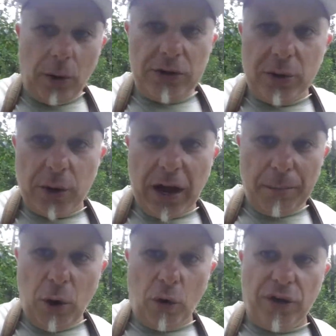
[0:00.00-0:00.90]
also
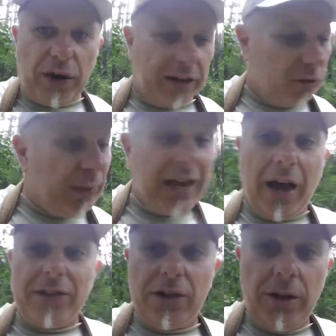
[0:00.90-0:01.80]
come over us. We
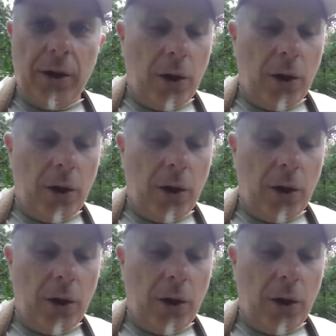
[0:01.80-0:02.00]
can't